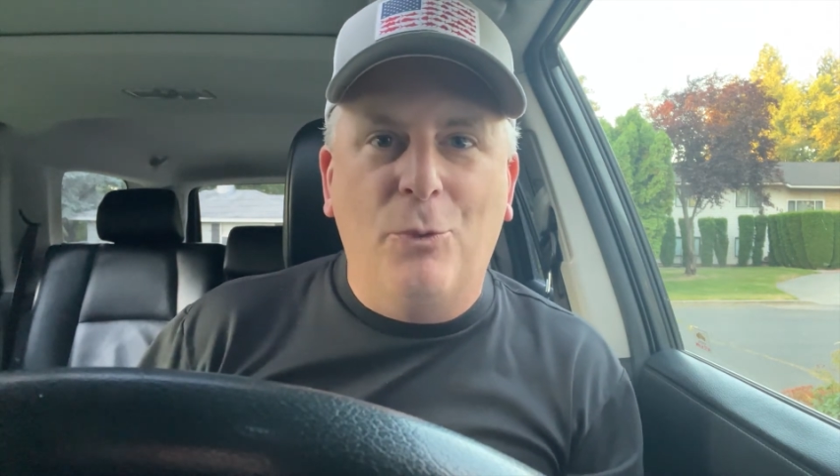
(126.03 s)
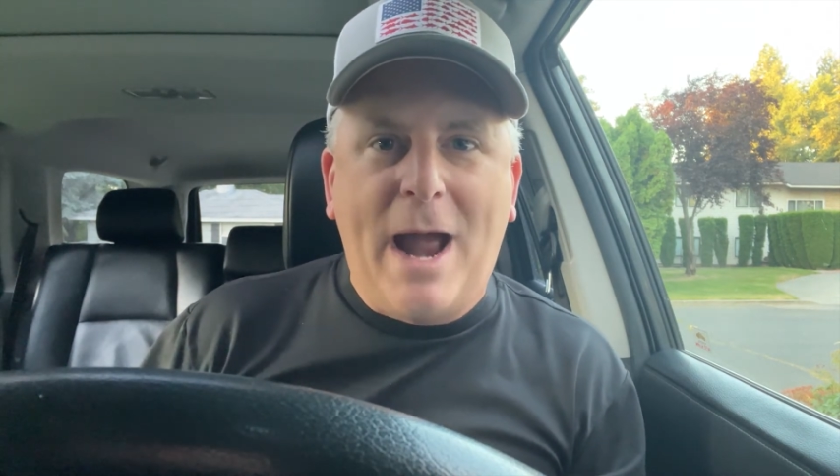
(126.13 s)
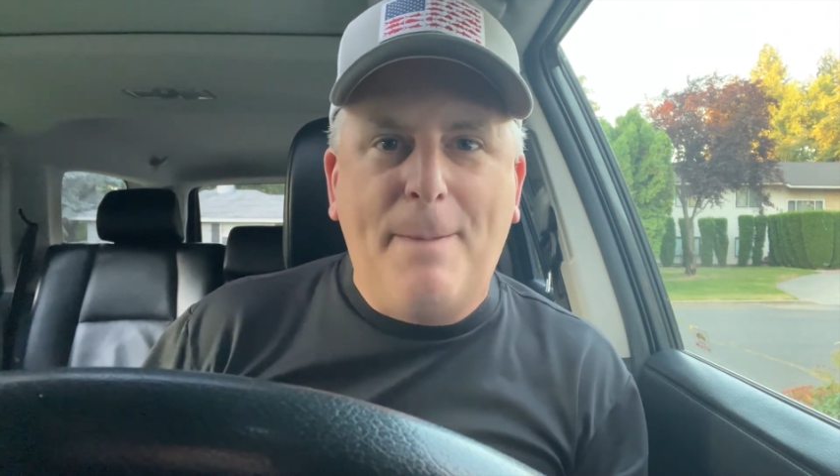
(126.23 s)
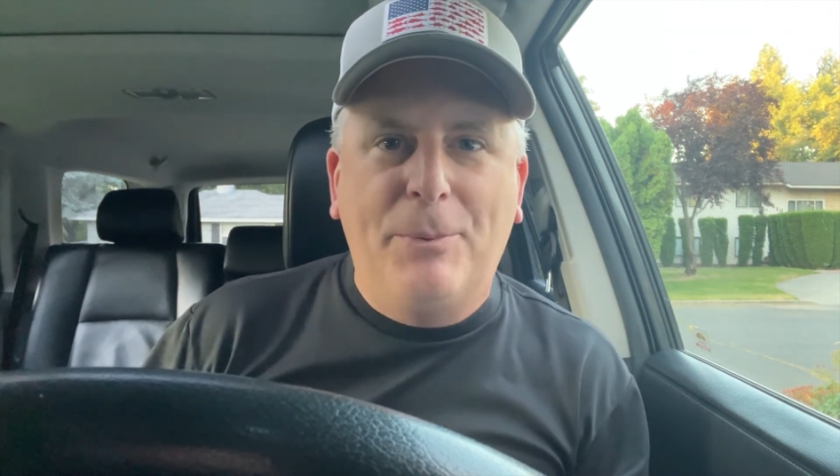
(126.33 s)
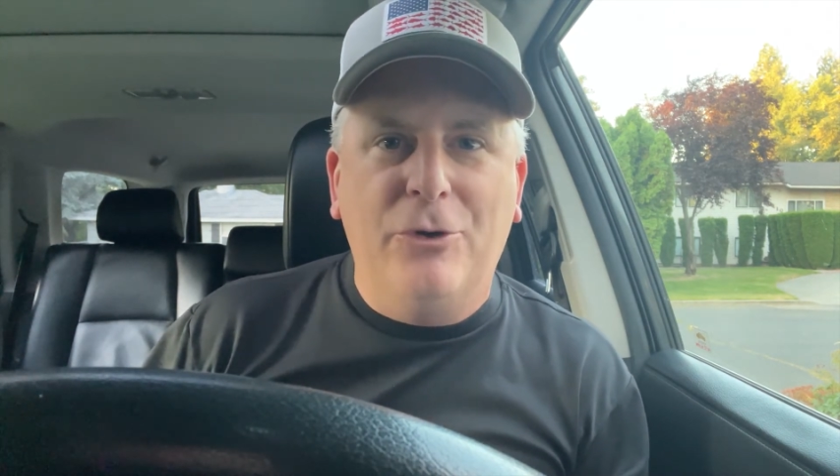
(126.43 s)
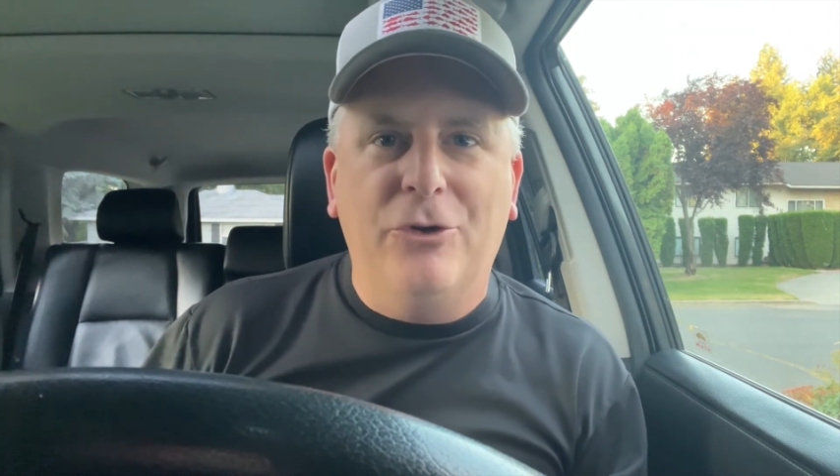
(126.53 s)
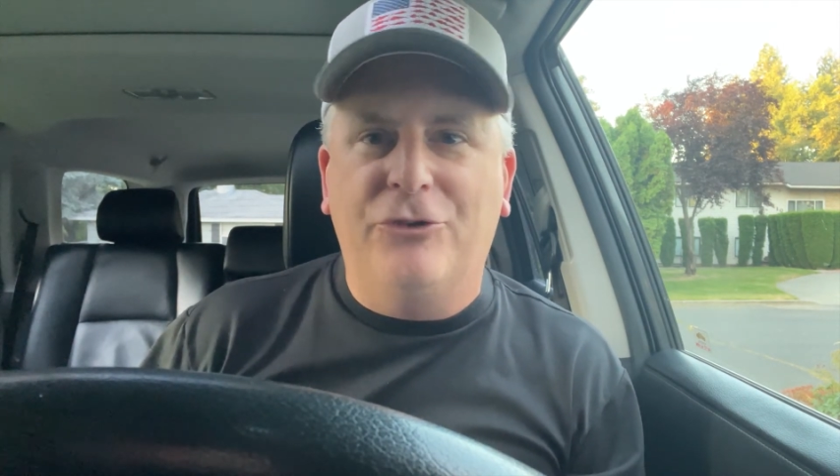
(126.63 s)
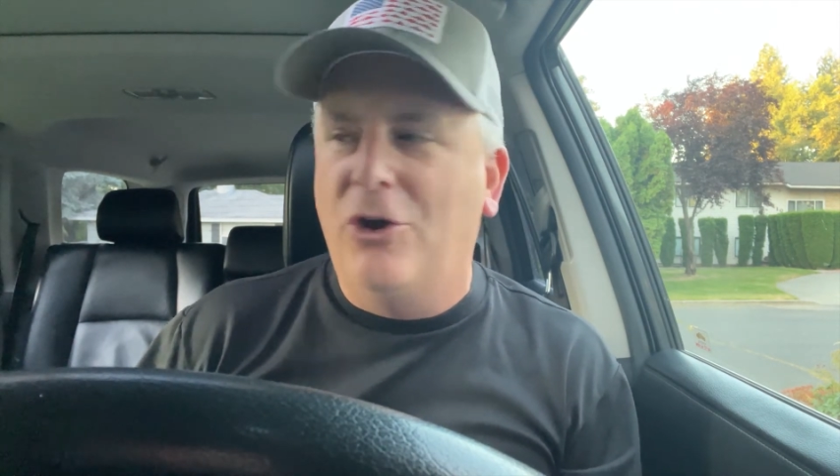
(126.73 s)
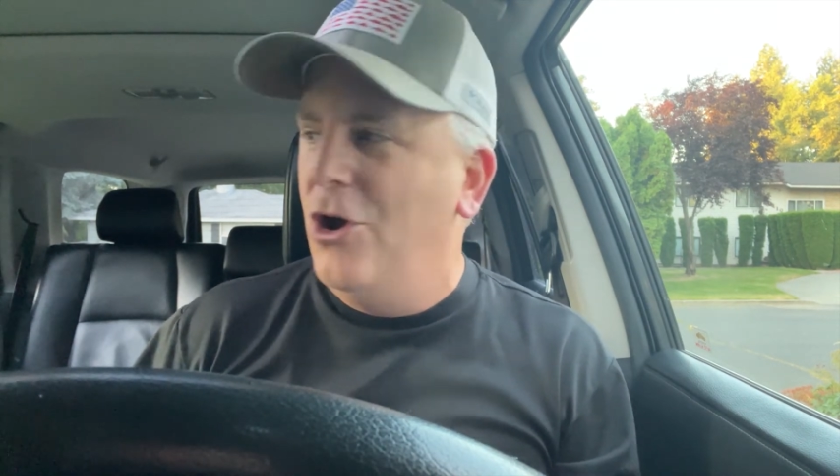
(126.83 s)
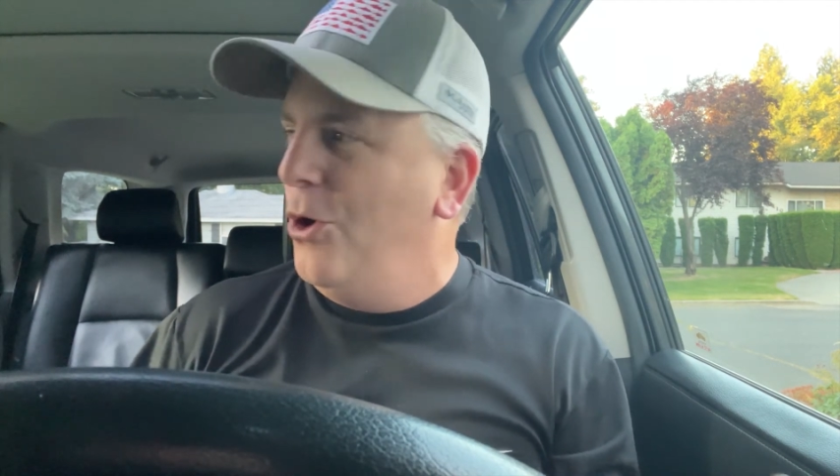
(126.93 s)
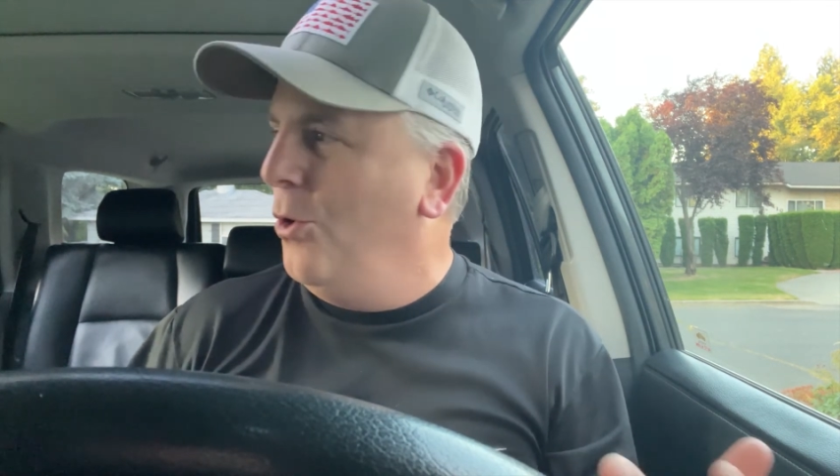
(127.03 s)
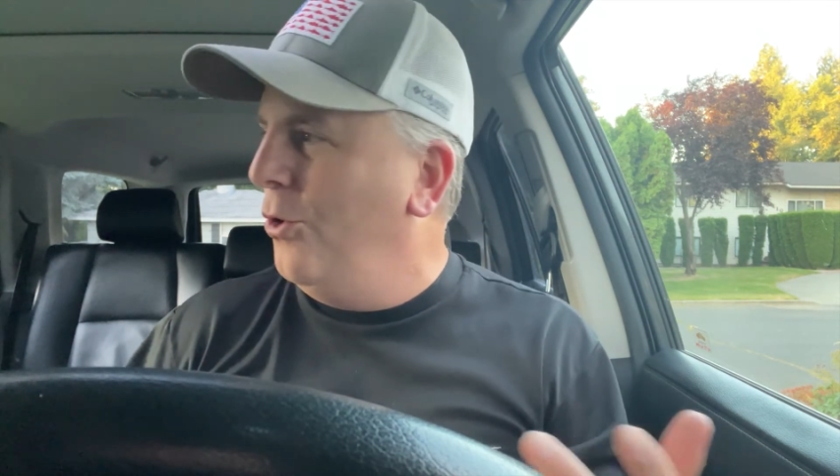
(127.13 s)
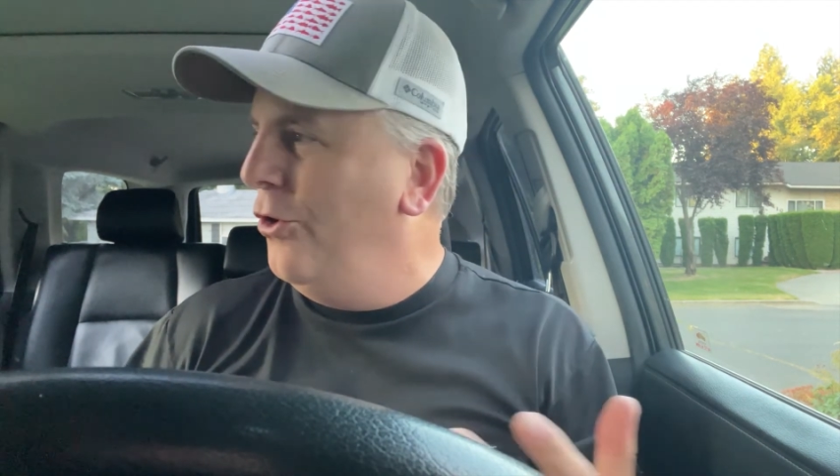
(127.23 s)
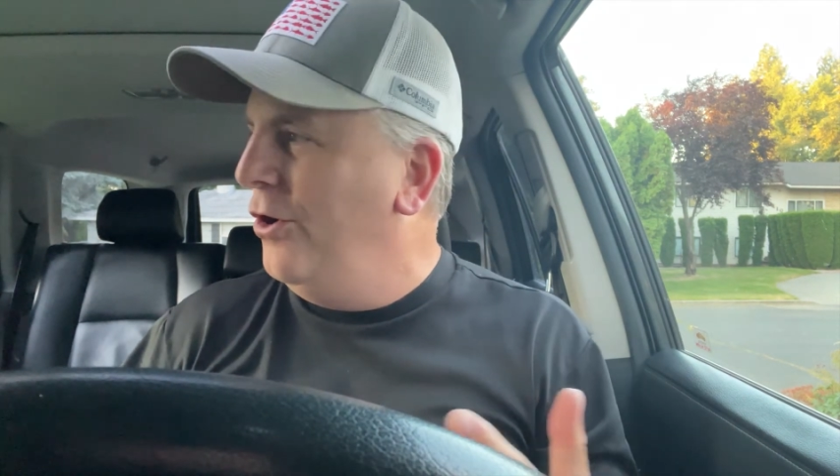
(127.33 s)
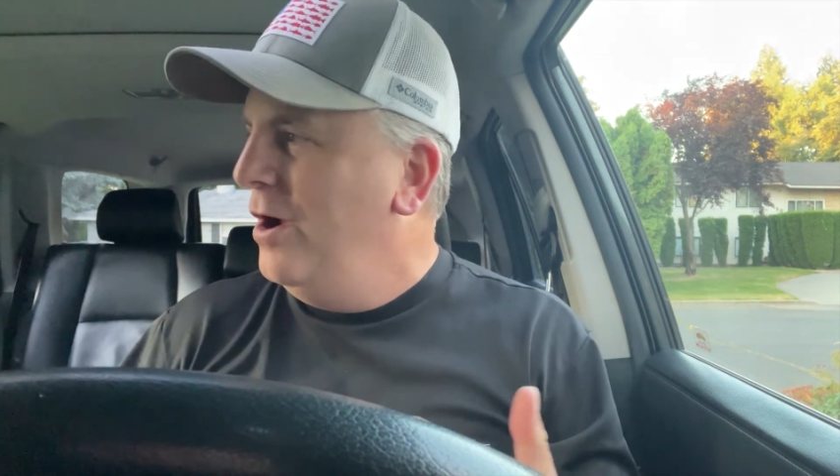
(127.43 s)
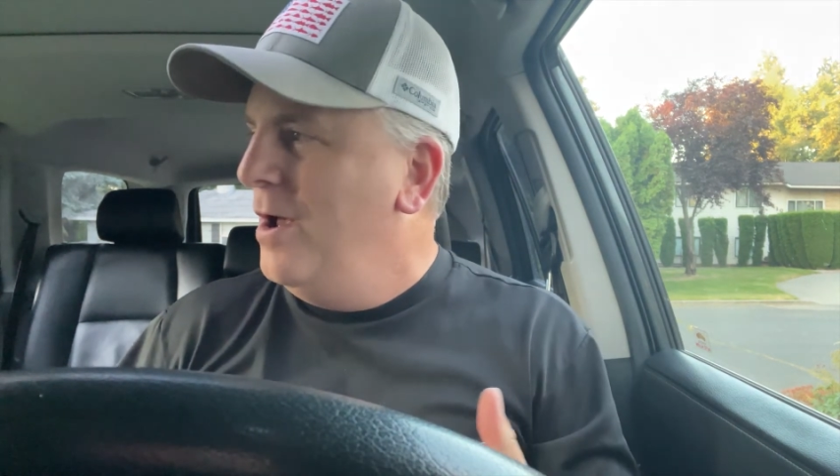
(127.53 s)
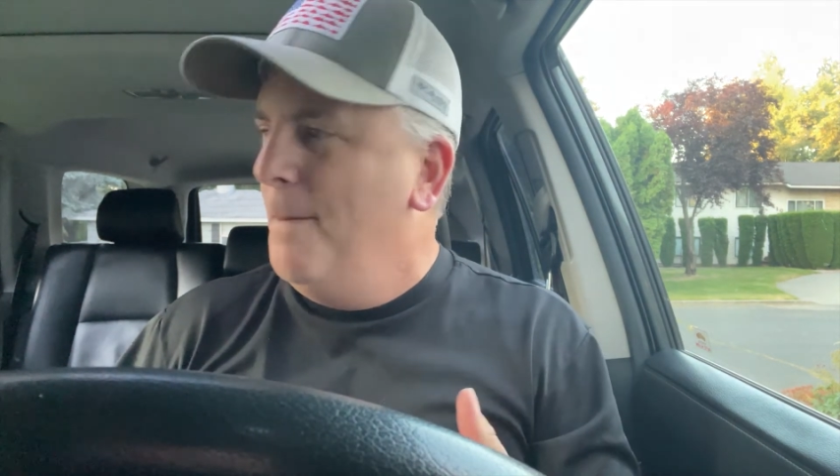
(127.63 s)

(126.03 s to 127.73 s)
rappers or